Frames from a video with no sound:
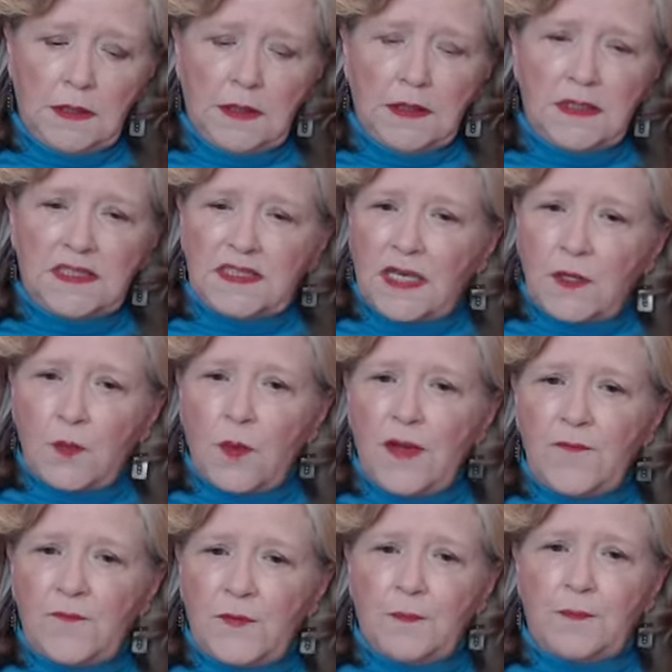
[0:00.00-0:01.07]
Stay away
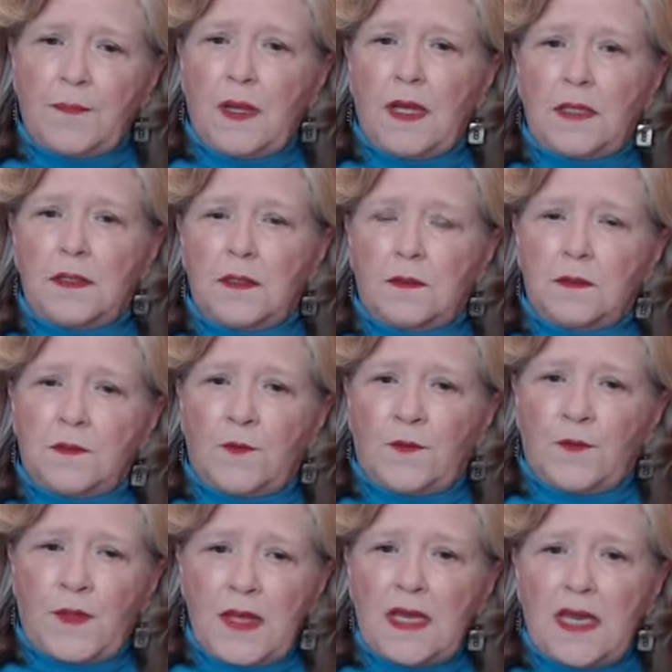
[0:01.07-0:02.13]
from
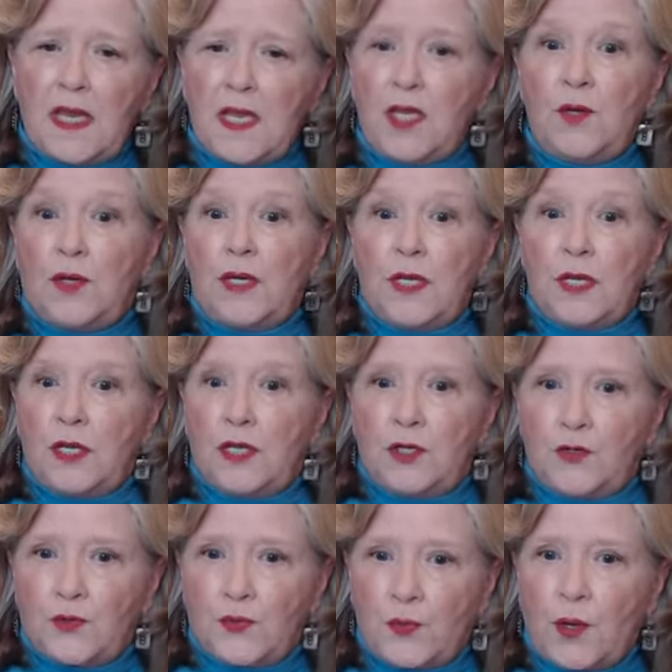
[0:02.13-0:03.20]
thinking you can
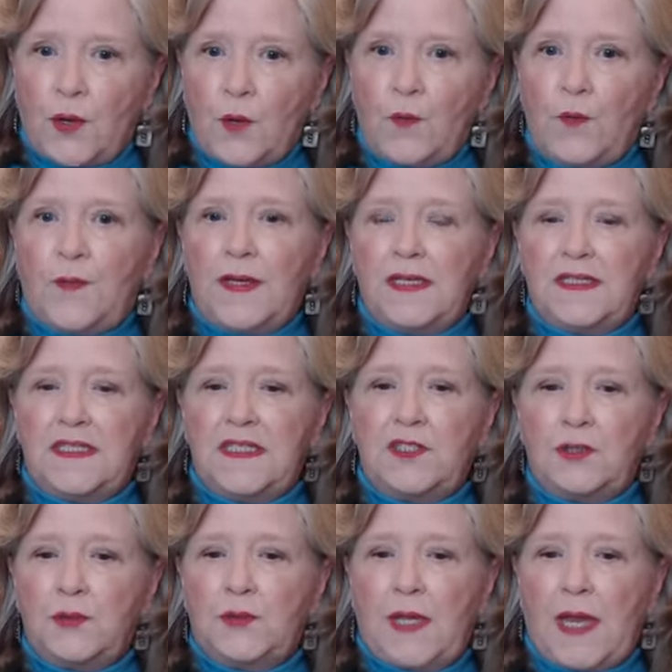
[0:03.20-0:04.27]
control things that
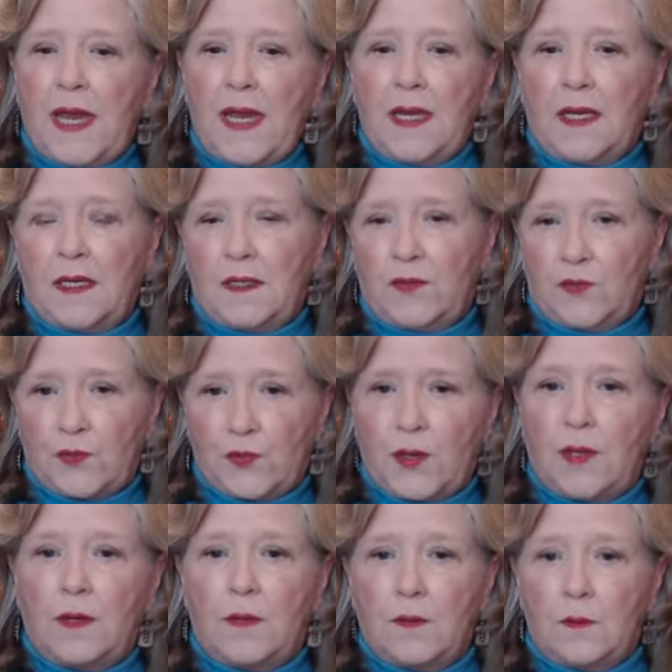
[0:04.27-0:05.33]
you can't
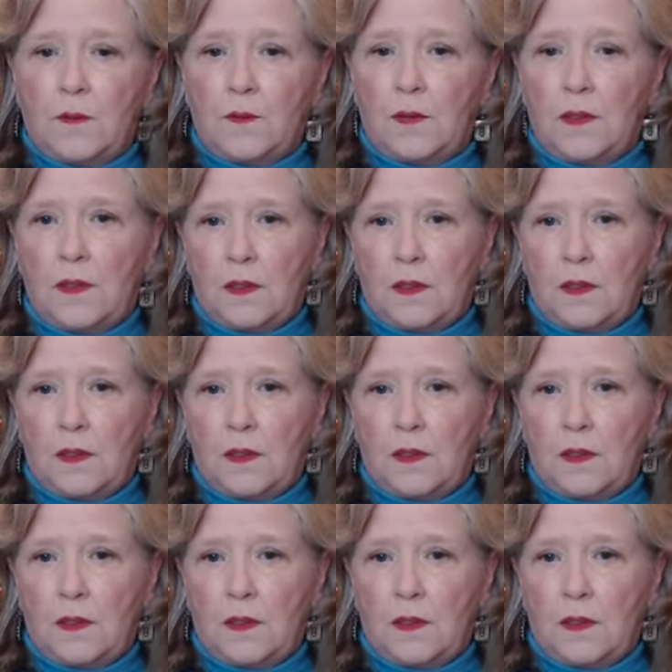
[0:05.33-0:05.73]
control.